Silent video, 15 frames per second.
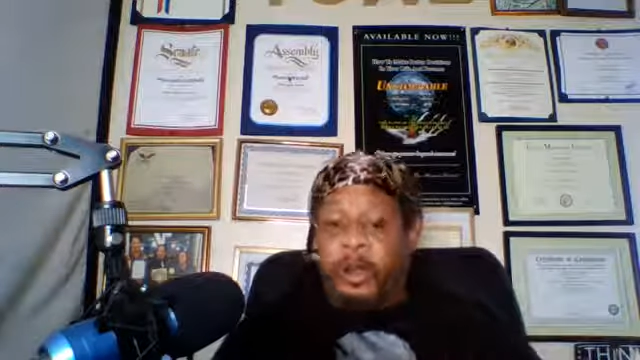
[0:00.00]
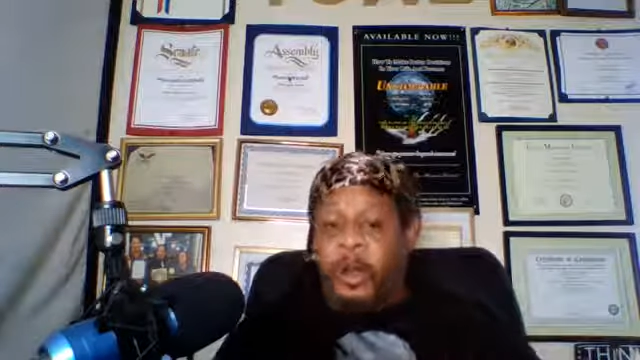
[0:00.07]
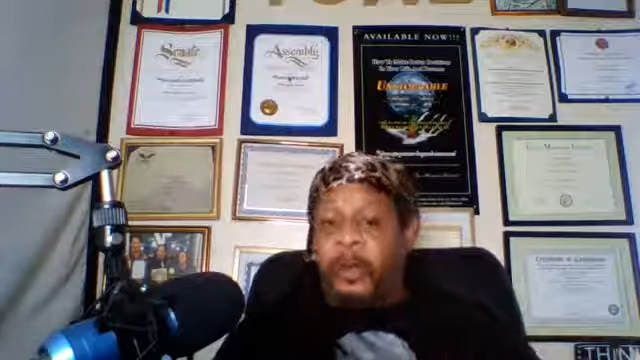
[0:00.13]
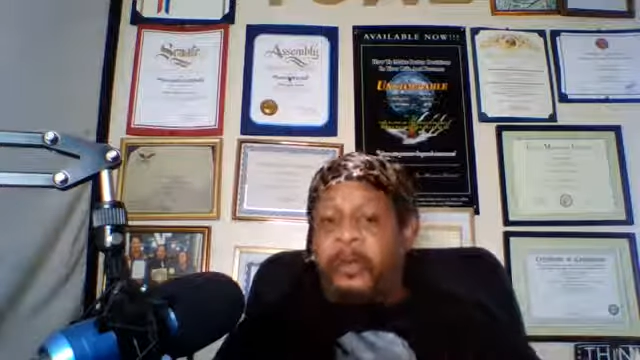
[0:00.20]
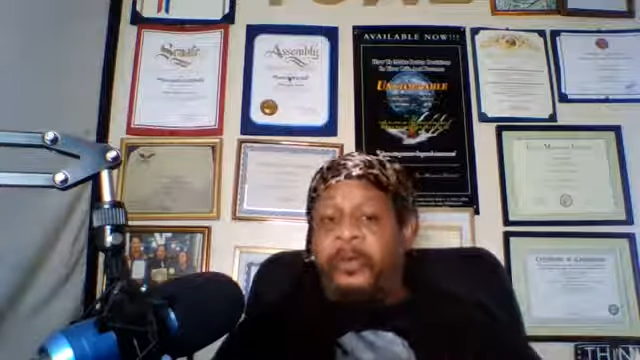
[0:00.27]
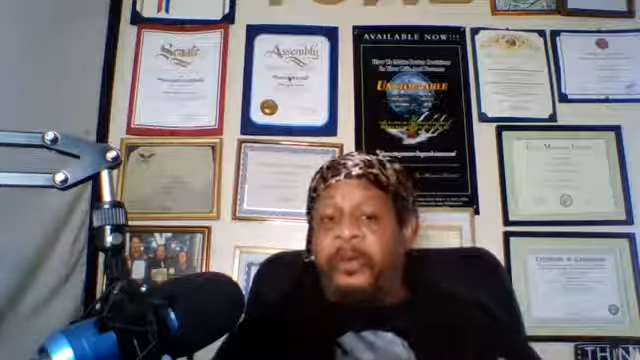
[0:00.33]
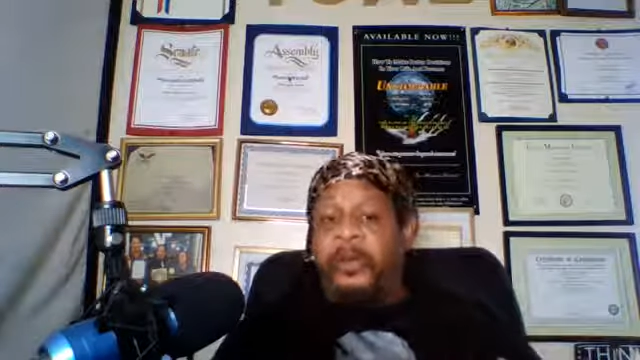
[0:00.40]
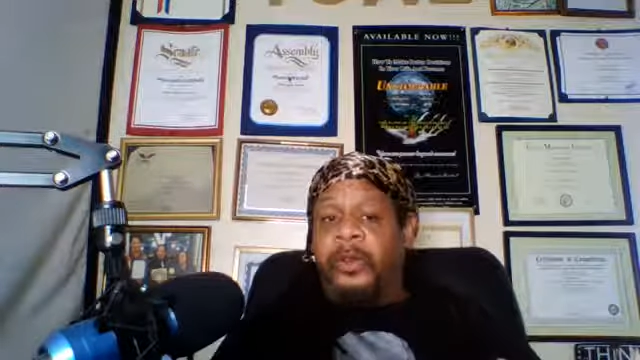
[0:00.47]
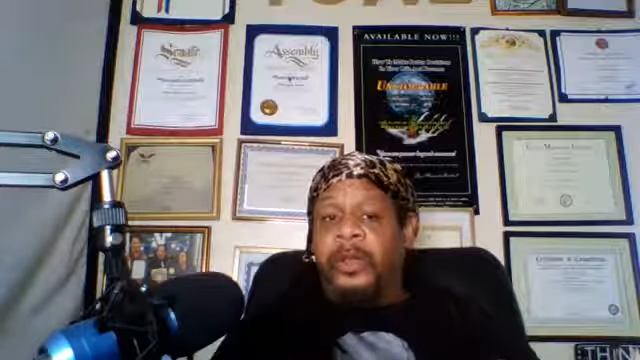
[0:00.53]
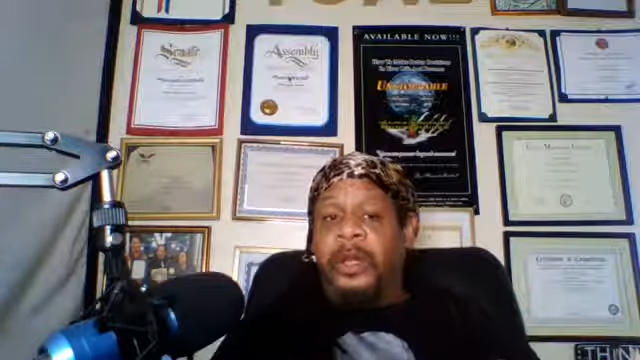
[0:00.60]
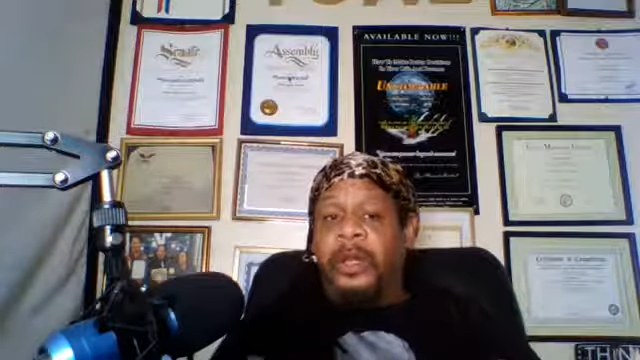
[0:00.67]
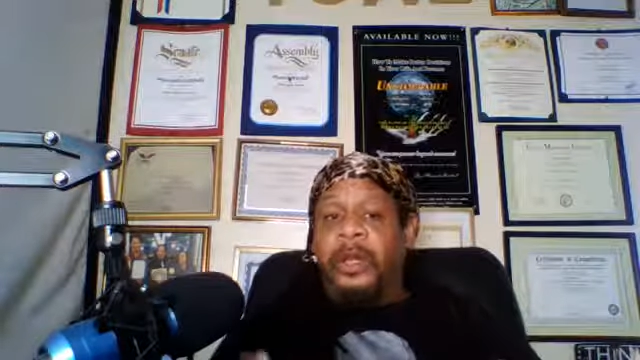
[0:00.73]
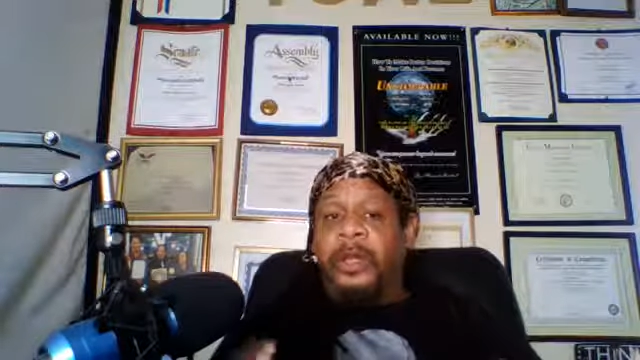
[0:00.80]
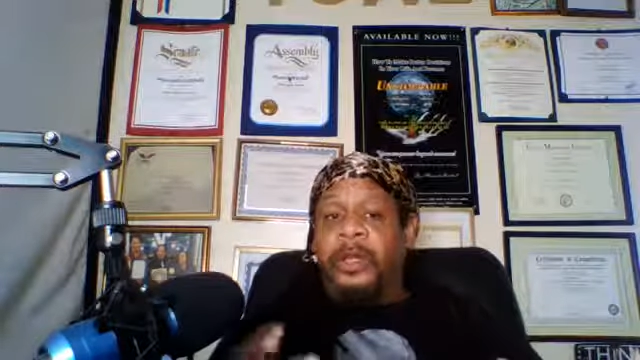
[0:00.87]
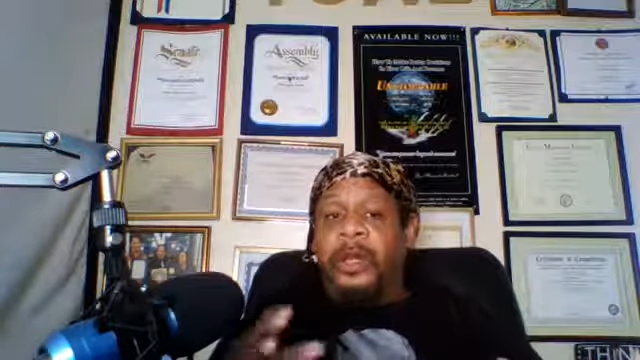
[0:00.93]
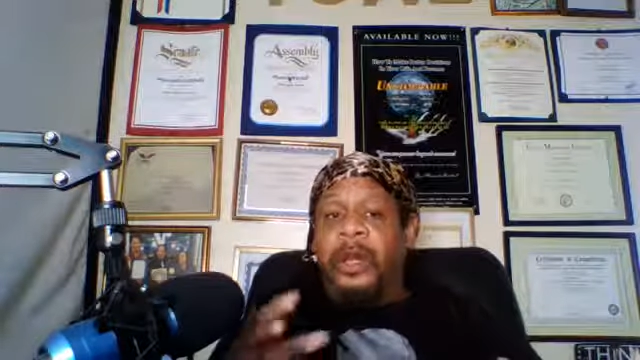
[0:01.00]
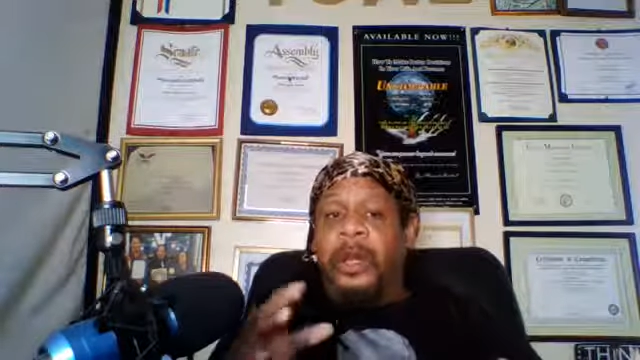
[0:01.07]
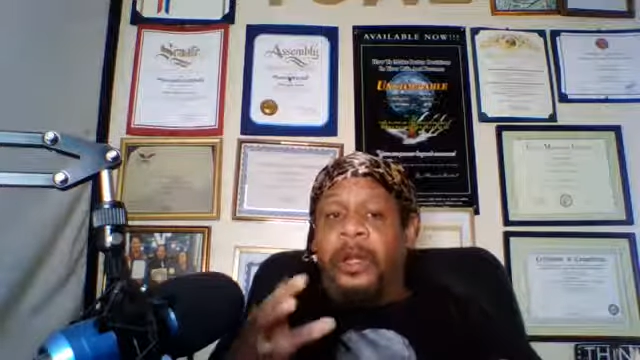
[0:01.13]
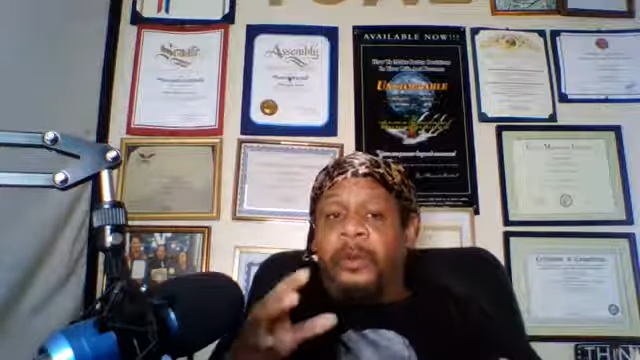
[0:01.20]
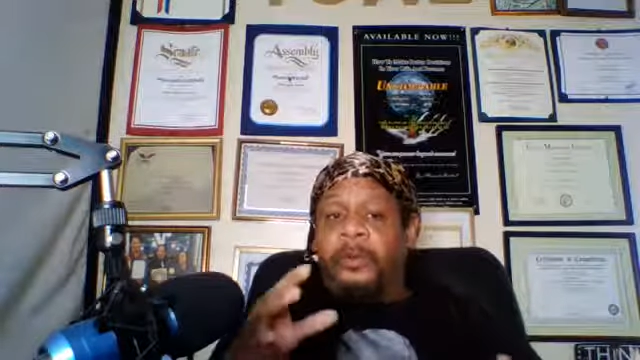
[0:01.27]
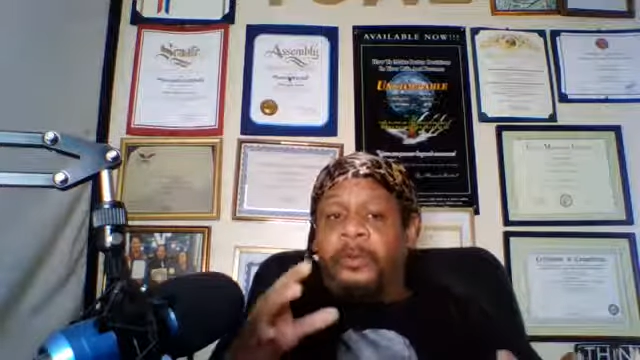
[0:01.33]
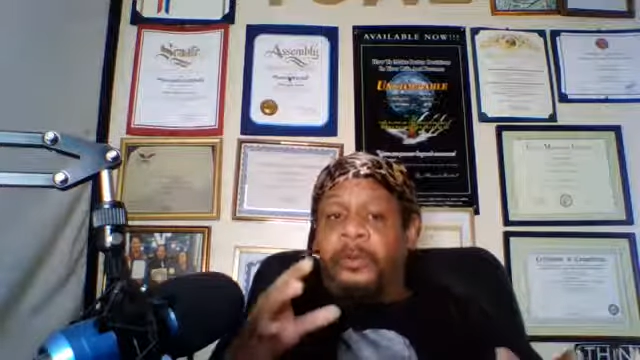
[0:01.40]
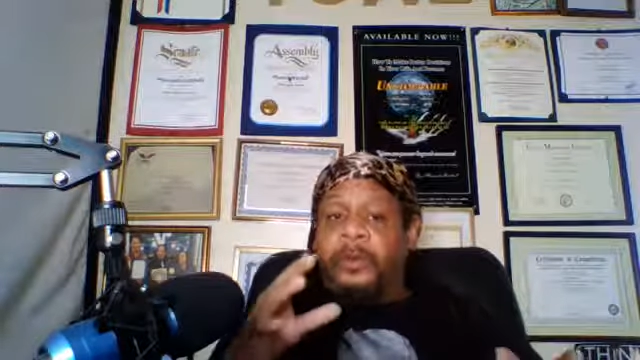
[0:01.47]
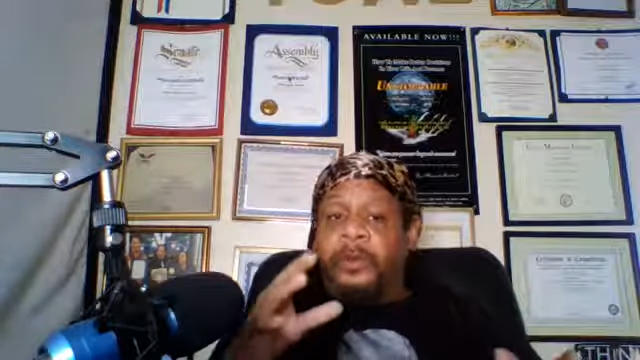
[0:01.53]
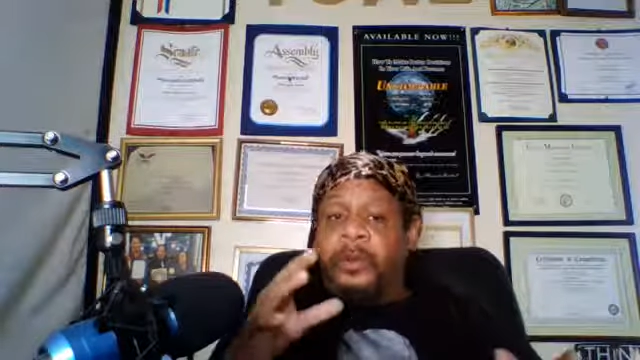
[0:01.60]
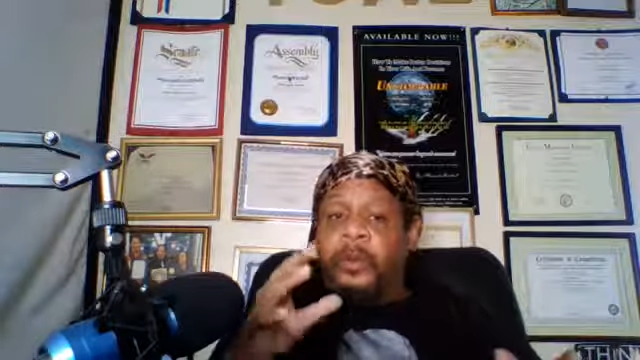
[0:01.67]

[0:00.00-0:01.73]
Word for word: over um, the,